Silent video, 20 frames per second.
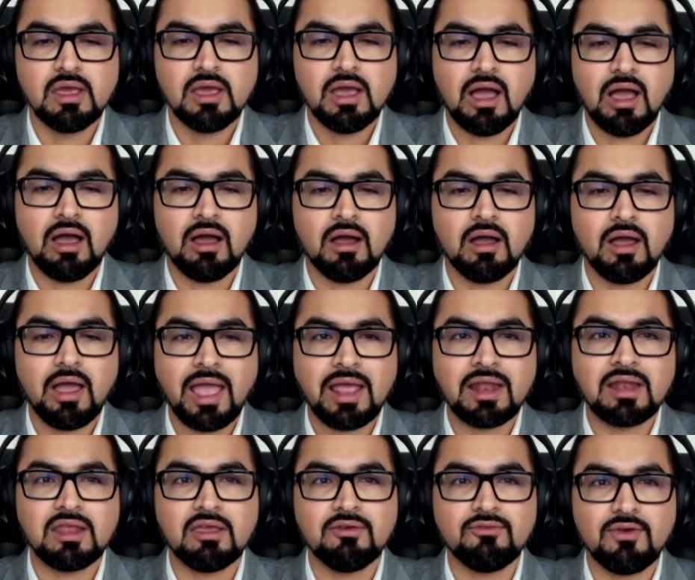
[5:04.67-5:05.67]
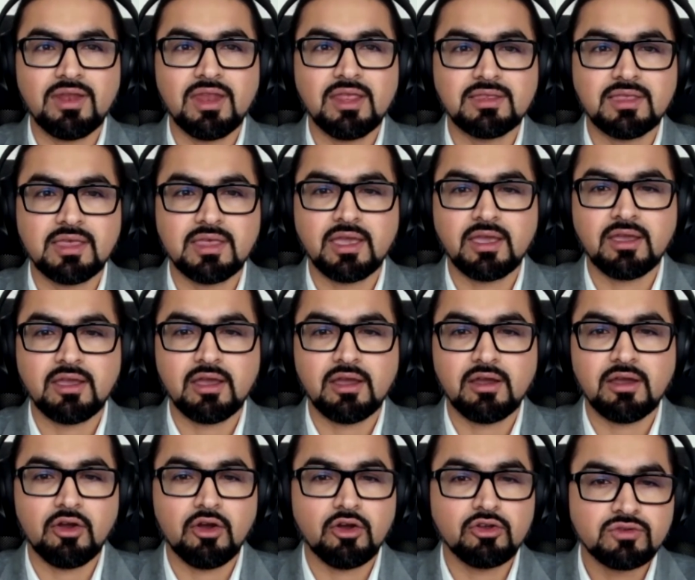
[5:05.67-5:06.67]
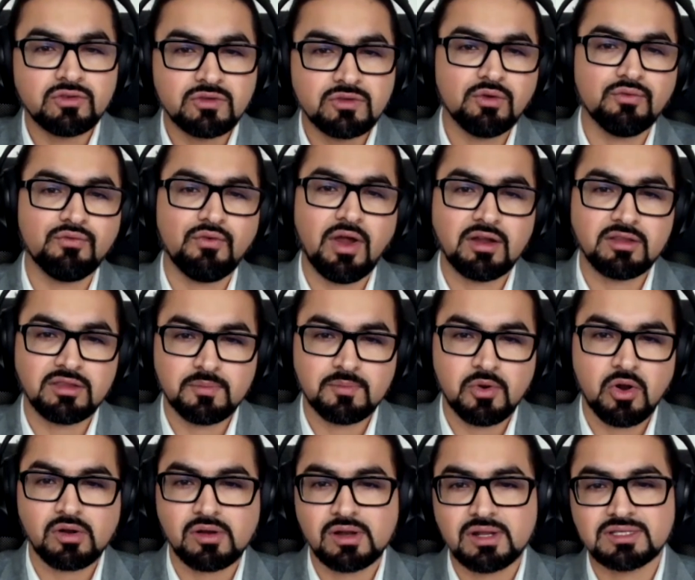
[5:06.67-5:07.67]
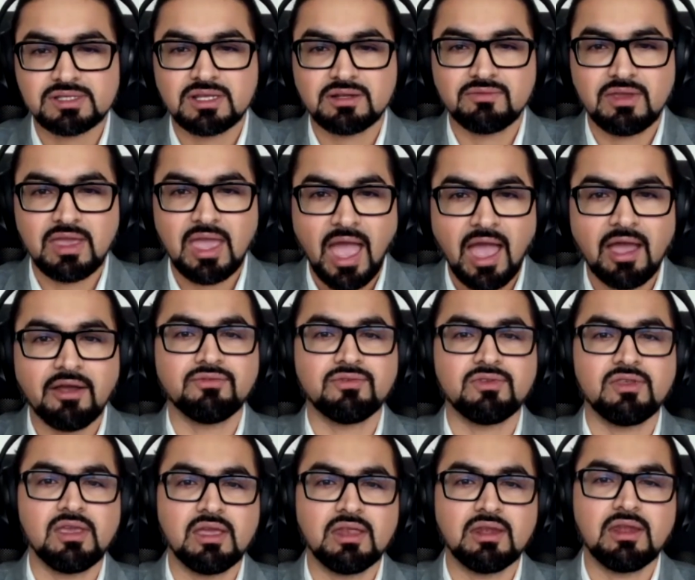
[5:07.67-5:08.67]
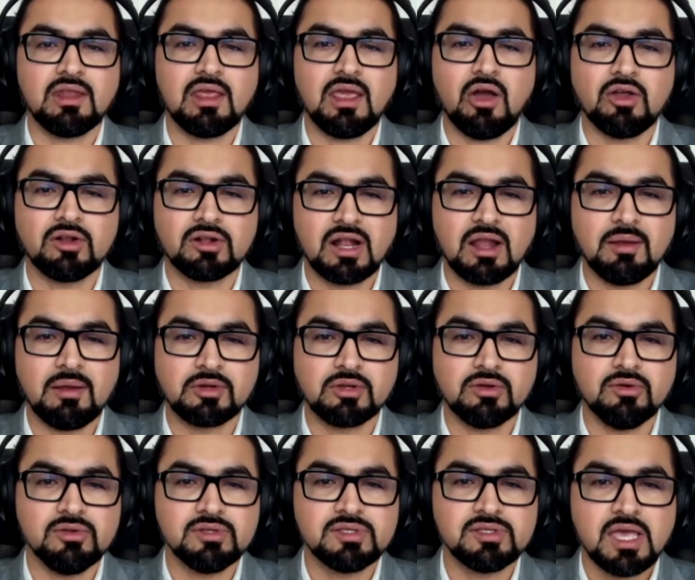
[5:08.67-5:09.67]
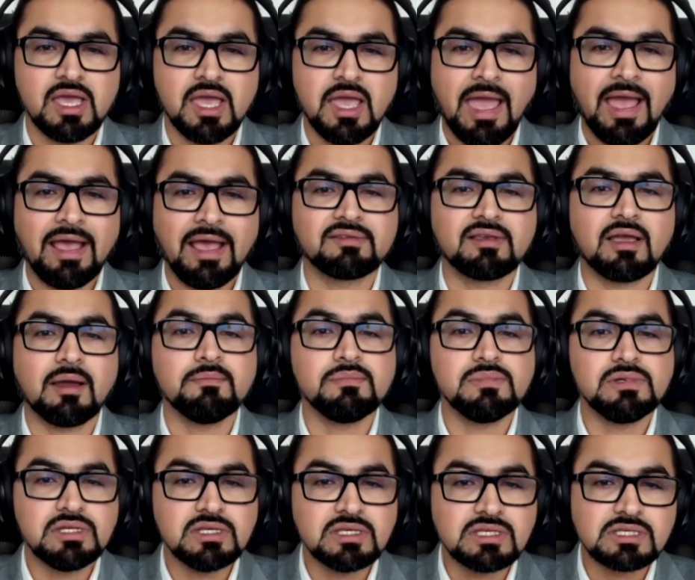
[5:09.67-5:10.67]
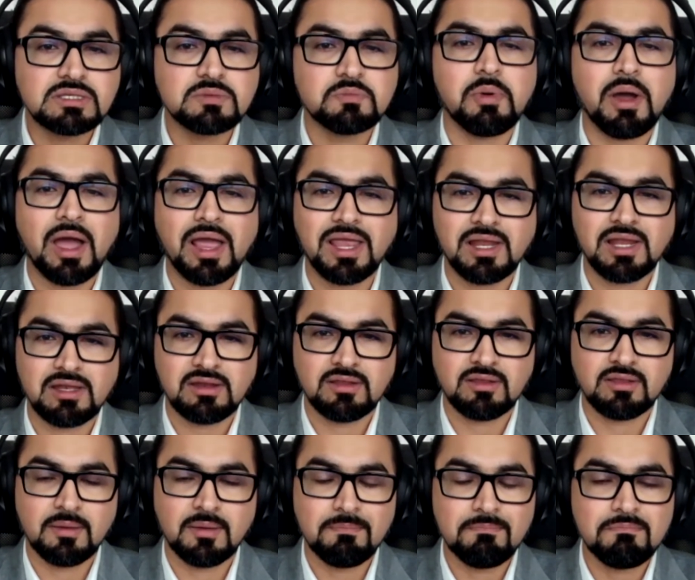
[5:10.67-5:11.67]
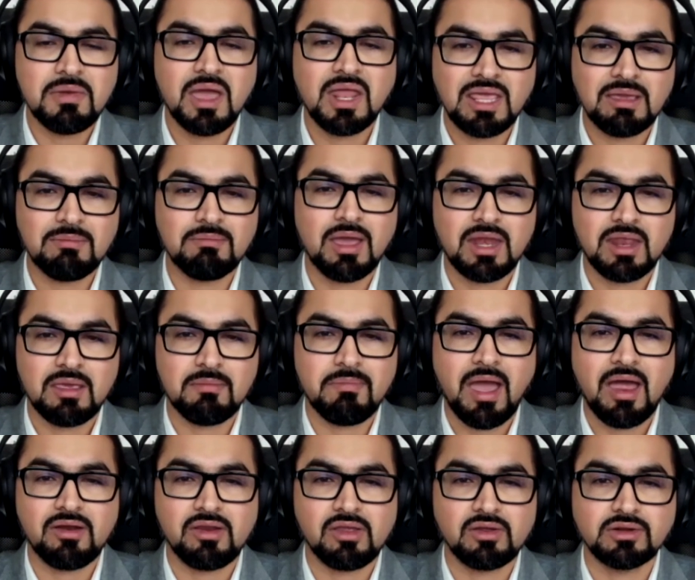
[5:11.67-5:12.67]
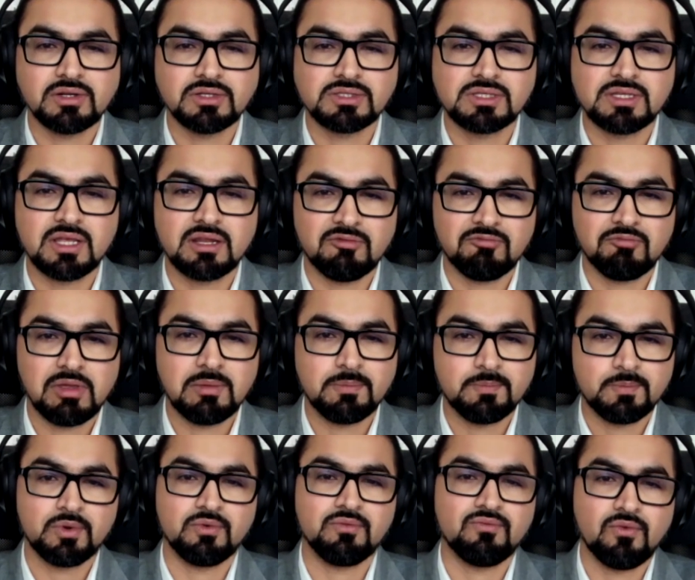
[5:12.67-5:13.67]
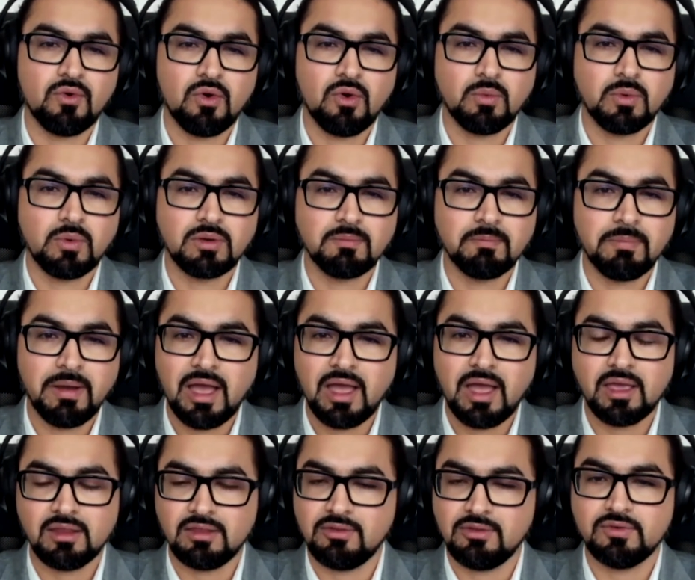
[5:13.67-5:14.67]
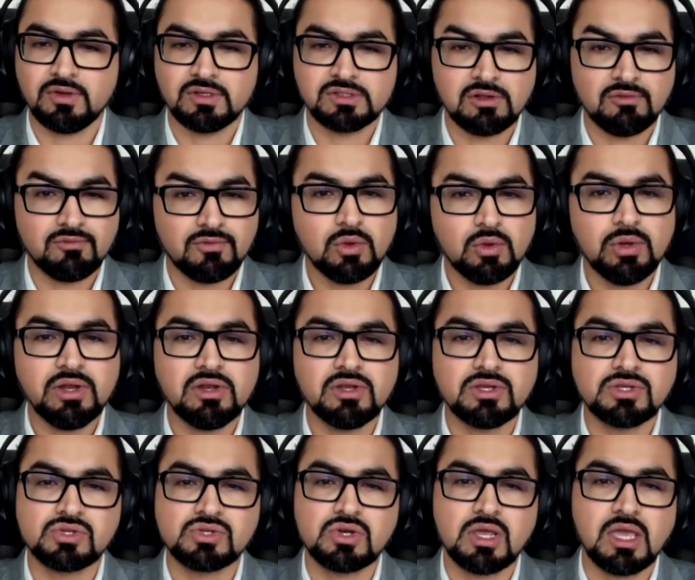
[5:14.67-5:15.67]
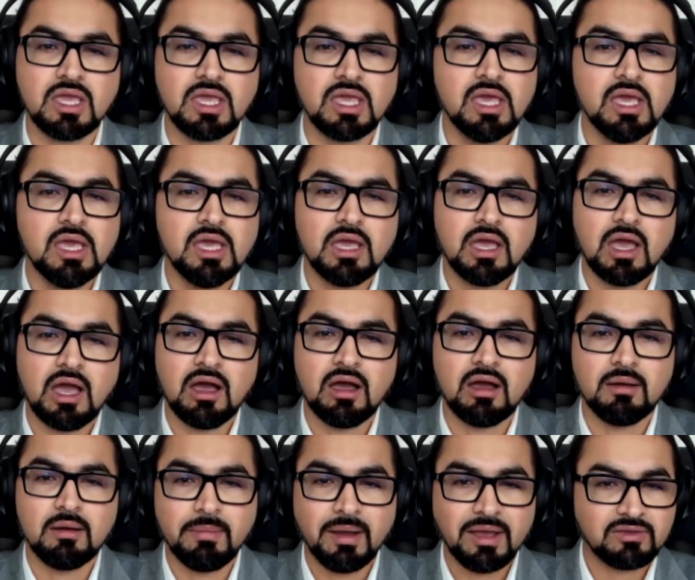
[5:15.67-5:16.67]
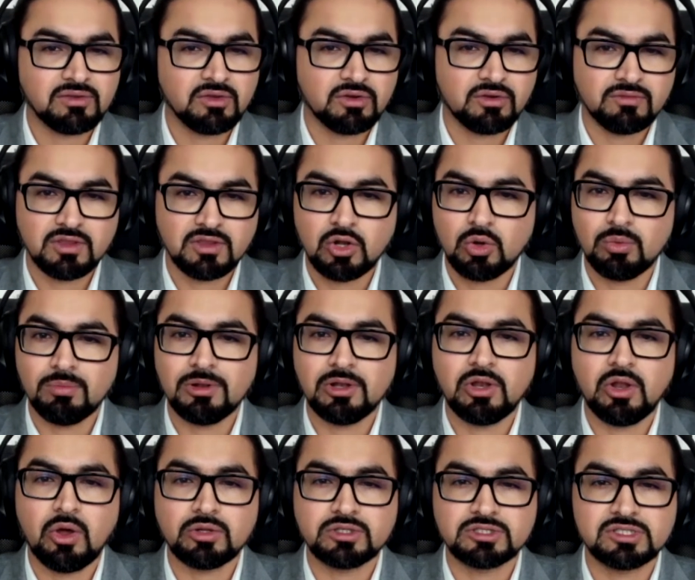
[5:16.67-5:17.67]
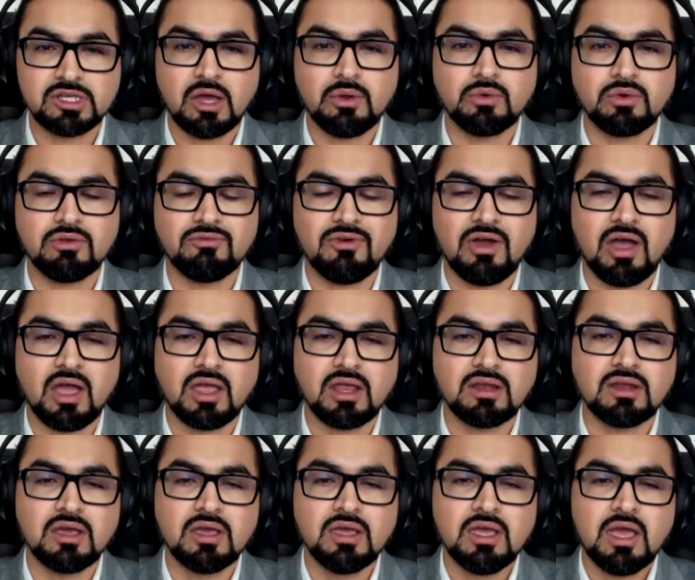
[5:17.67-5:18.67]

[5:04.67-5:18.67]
And if anything, so far the progress that we have seen on climate goals has come despite the many, many barriers that have been put forward by the fossil fuel industry, by sort of the global north-south divide.